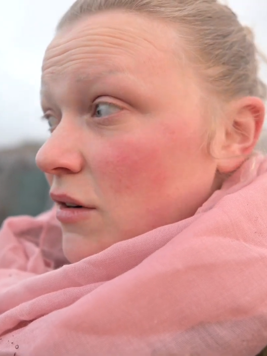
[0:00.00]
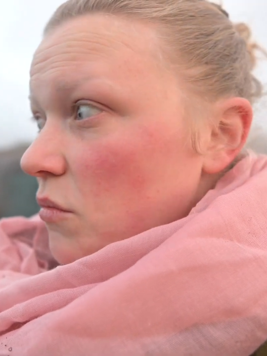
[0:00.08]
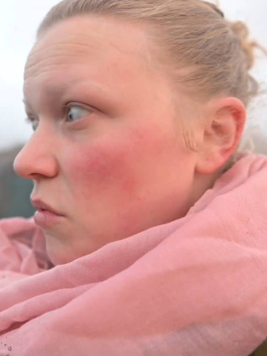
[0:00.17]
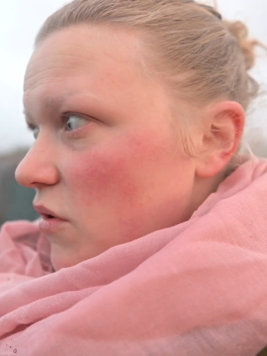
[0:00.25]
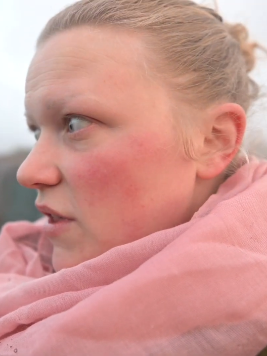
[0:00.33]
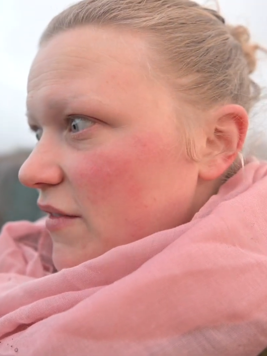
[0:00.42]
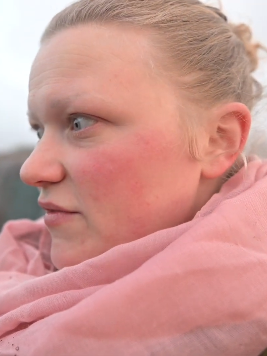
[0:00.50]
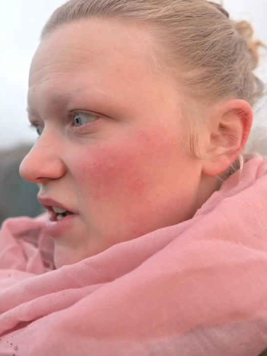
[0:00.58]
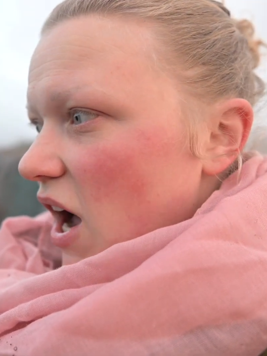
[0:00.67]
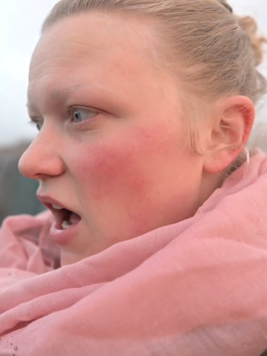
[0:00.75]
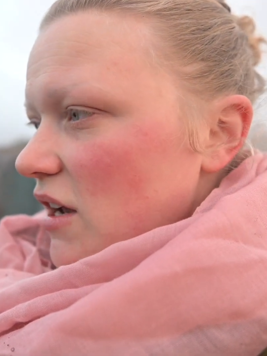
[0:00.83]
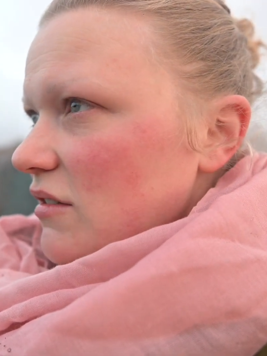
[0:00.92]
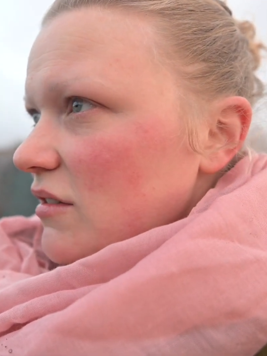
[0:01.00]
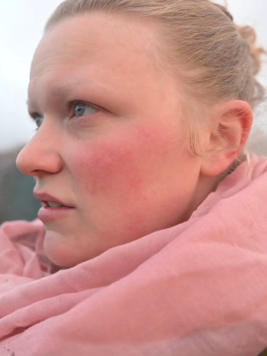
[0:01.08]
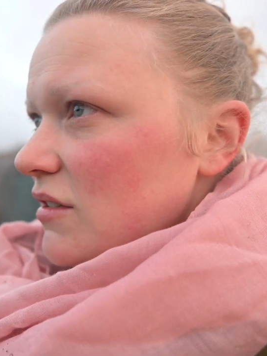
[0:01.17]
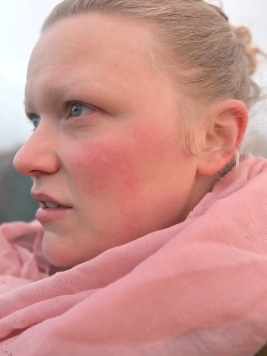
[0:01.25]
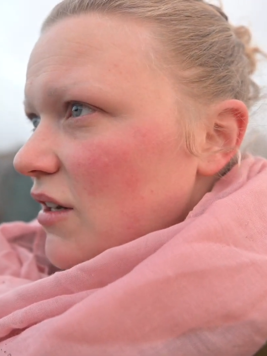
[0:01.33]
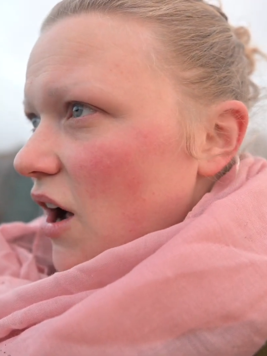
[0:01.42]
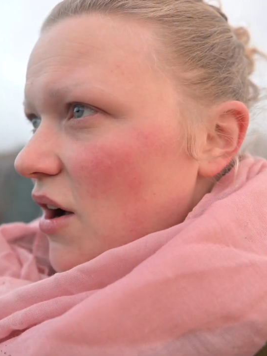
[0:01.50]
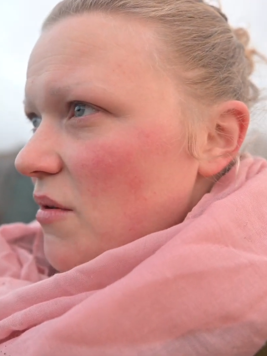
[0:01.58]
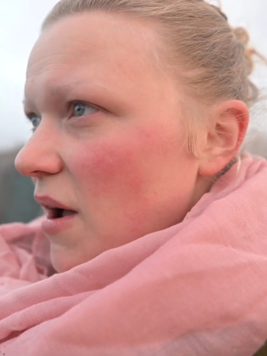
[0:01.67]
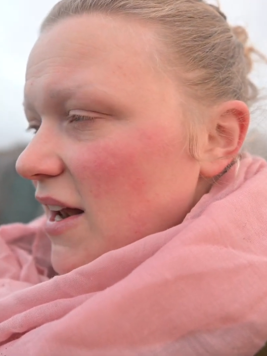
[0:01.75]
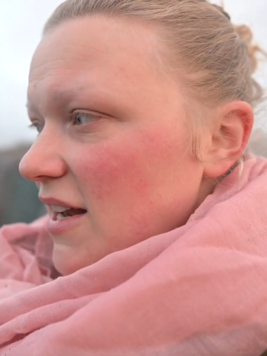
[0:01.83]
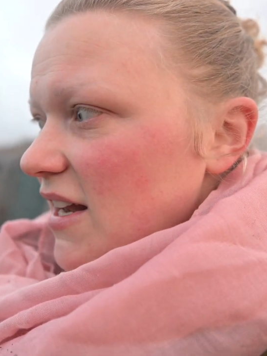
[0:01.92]
what they've done, you know,
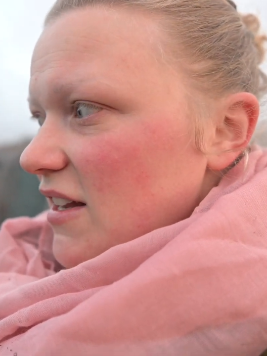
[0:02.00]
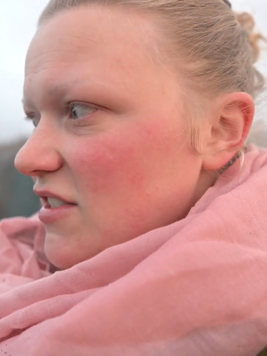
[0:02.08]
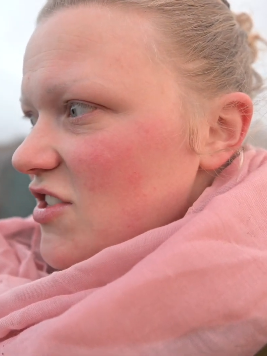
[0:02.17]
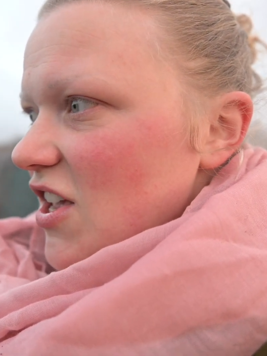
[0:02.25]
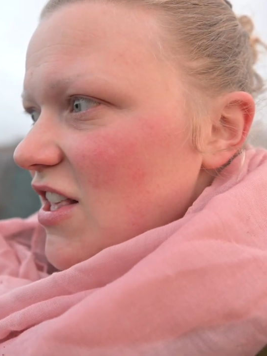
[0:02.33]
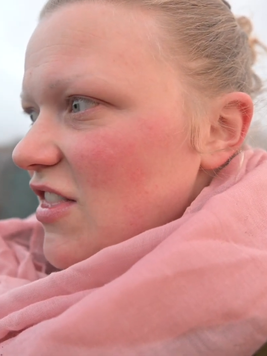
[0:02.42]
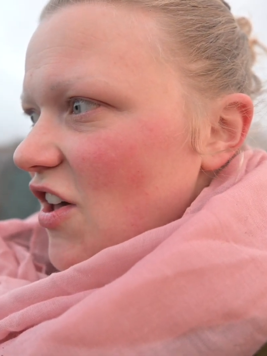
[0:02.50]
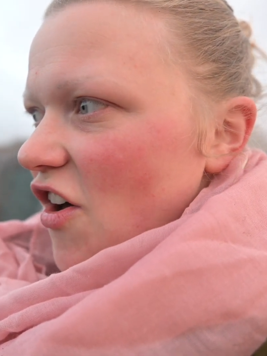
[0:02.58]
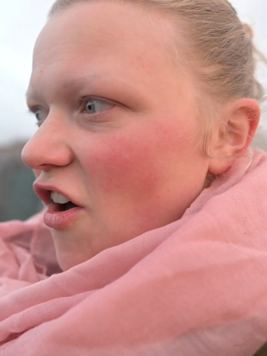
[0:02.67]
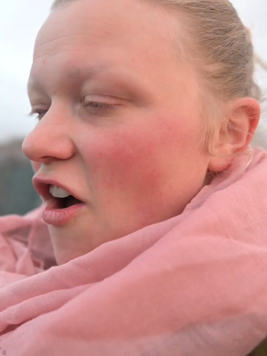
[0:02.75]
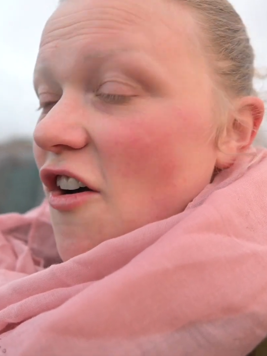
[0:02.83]
and see the